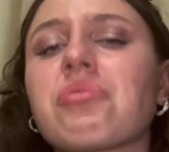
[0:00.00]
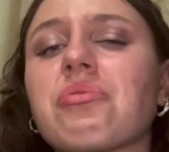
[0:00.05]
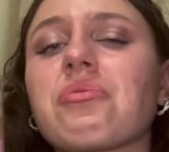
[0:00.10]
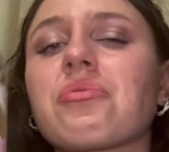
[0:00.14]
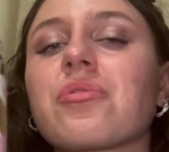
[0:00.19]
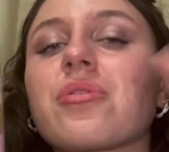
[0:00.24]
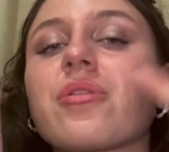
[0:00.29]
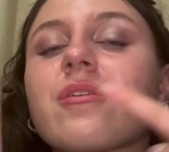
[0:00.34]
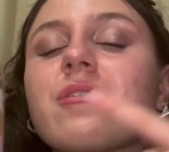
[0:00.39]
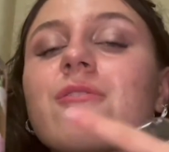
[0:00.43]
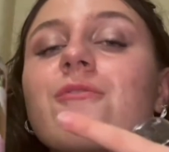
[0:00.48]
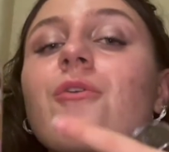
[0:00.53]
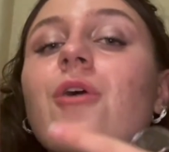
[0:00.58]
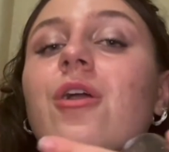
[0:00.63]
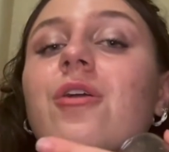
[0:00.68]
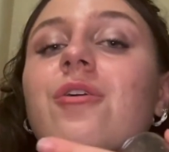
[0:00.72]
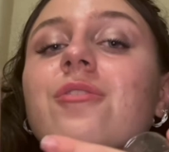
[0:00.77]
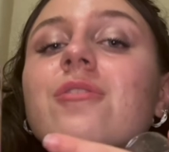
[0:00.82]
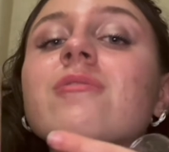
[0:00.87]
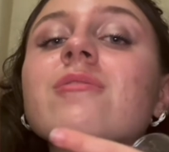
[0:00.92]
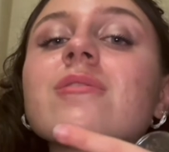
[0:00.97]
through this
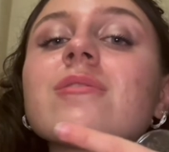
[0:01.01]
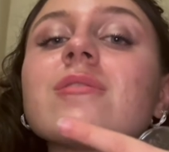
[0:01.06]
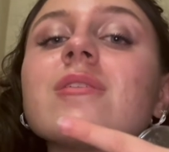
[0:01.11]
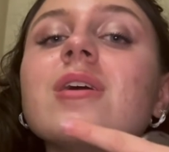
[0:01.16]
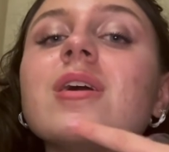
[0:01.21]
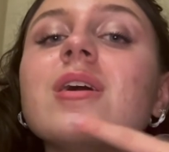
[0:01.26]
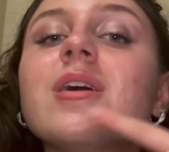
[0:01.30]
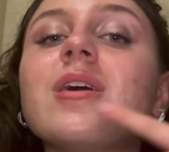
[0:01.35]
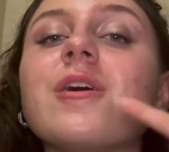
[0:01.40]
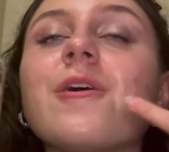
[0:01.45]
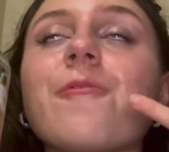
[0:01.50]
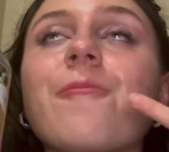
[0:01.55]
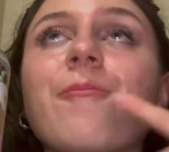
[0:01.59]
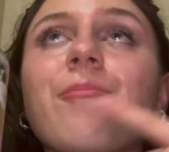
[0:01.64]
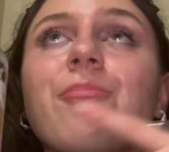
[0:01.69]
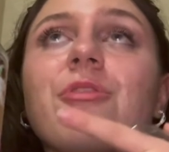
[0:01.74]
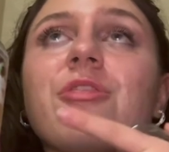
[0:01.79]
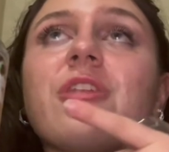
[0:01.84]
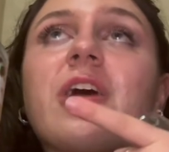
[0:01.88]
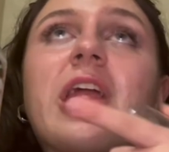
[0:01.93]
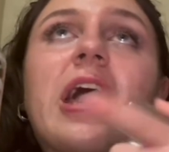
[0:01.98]
fragrance
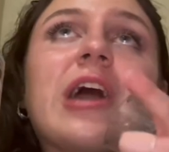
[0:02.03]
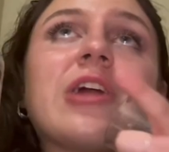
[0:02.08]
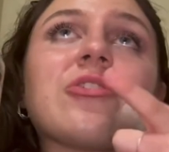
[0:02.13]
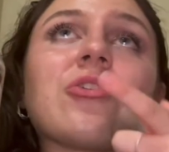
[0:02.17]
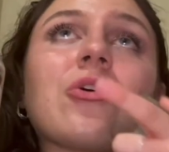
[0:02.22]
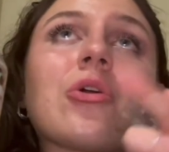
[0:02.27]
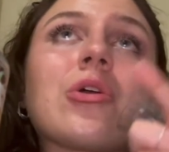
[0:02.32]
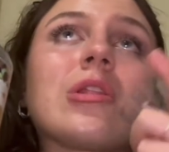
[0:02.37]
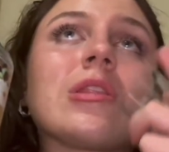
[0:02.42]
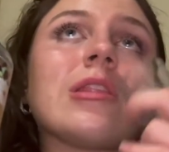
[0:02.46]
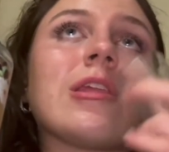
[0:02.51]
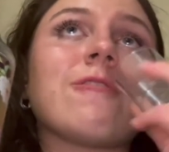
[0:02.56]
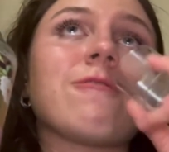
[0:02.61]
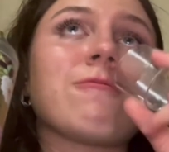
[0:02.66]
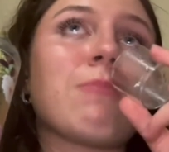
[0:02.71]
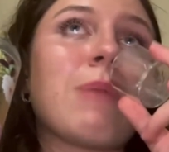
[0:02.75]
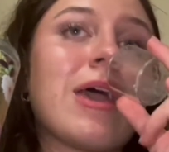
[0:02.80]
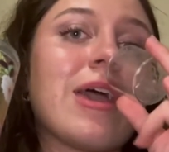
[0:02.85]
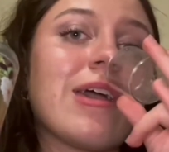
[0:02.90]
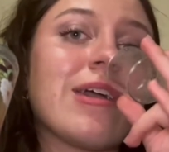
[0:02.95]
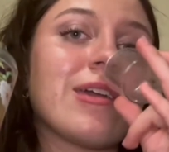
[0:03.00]
that I don't love
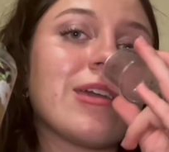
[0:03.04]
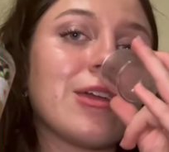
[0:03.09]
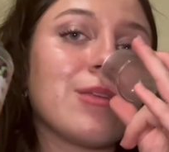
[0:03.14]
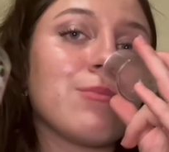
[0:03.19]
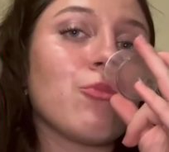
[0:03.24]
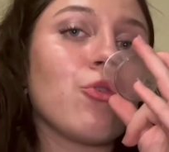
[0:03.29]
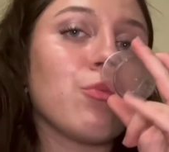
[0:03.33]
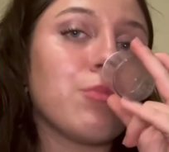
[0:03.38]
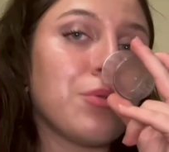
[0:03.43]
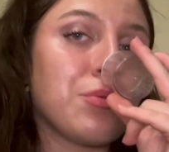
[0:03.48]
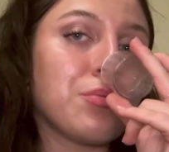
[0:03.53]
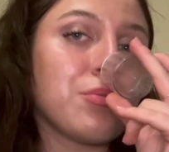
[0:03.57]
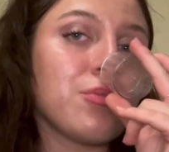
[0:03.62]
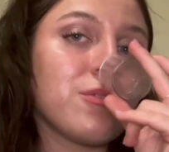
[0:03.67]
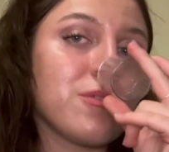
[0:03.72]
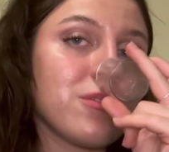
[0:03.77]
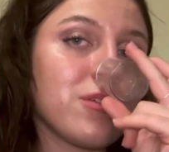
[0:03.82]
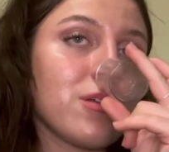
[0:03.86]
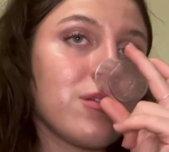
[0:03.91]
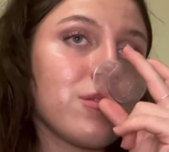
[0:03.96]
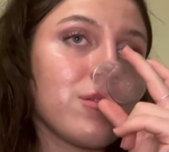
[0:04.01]
pear in more mature
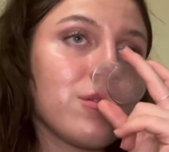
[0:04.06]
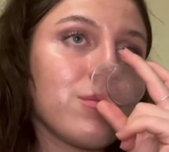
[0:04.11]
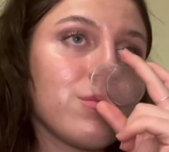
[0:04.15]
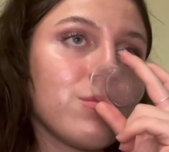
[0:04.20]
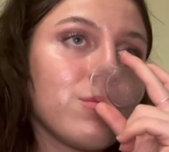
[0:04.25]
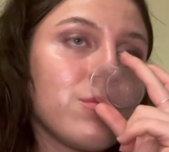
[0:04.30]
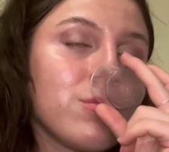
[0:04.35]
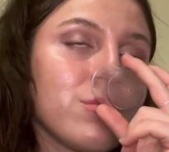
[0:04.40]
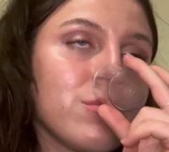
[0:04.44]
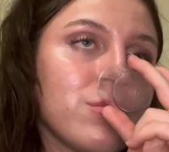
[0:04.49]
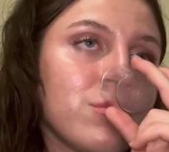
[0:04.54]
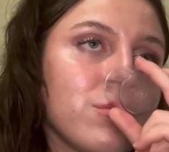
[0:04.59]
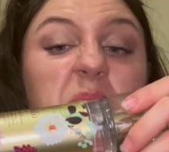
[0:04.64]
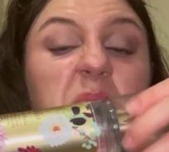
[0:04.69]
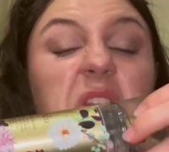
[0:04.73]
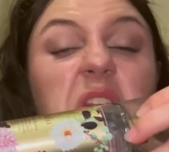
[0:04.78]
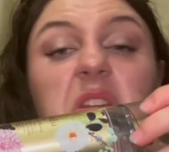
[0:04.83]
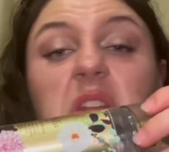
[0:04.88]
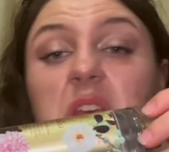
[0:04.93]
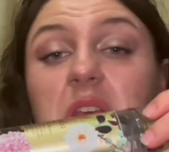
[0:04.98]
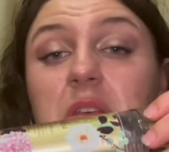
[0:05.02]
sense, but
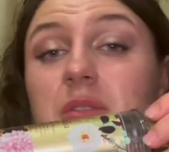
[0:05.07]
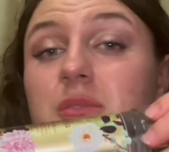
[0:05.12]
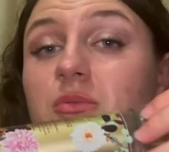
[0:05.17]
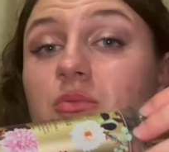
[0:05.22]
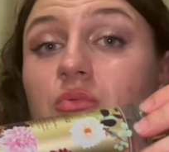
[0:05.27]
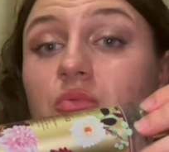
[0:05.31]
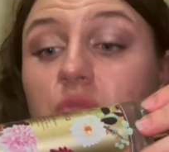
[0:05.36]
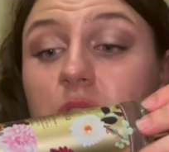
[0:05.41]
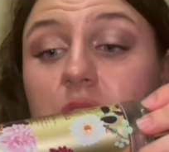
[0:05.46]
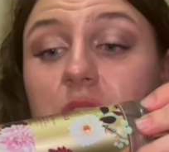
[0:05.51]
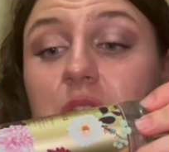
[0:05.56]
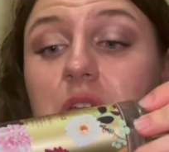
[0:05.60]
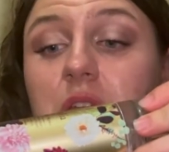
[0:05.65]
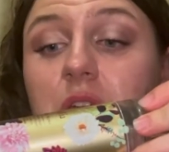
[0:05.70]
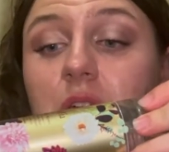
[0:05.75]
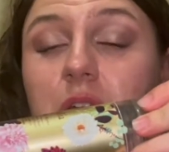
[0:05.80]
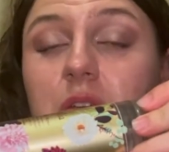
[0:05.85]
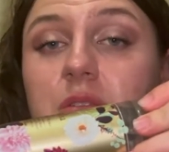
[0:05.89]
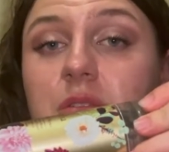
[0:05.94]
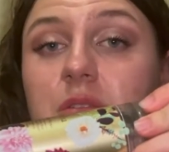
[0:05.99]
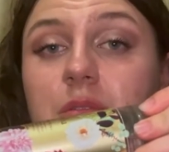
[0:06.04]
it is really
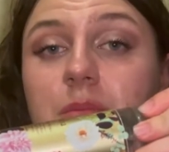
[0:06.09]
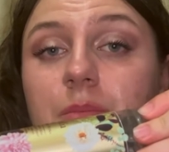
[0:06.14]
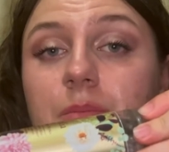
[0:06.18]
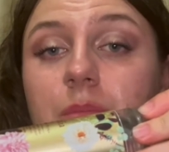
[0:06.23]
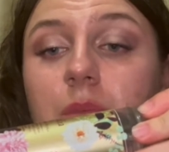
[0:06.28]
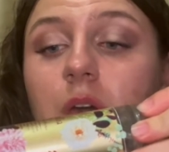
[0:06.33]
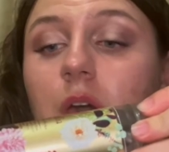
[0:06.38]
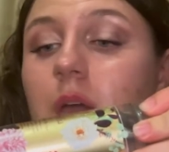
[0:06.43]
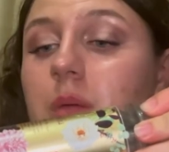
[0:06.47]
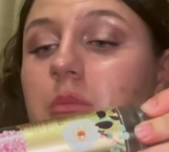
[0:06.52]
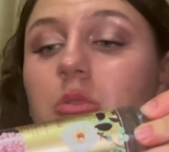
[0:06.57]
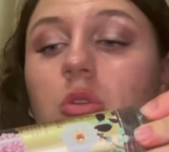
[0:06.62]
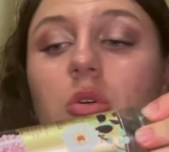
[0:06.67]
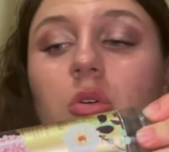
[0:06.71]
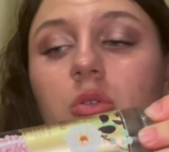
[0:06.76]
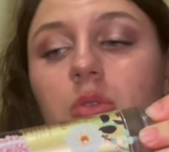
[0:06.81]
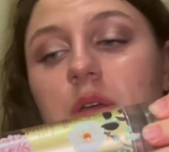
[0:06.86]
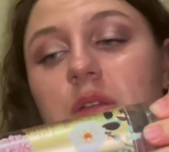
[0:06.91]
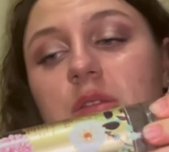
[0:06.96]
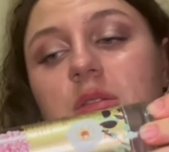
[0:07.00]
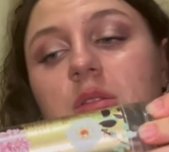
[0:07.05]
nice. I'm not
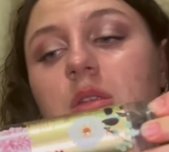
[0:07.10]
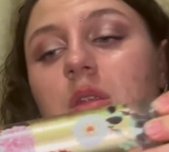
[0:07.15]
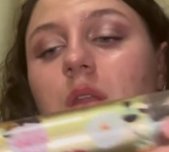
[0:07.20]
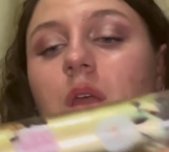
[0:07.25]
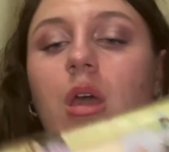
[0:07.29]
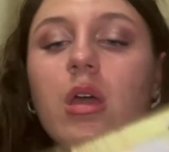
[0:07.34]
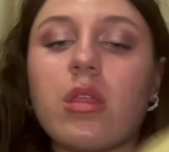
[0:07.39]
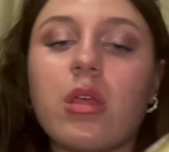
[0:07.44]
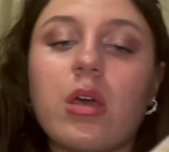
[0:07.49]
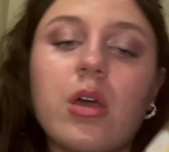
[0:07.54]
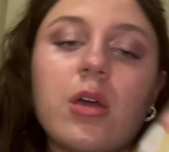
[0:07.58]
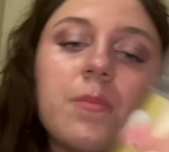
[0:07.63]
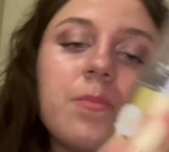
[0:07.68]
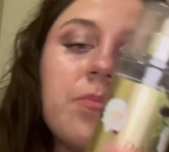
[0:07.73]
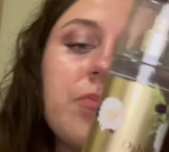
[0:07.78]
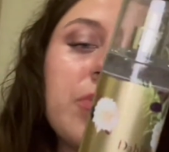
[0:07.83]
going to deny that.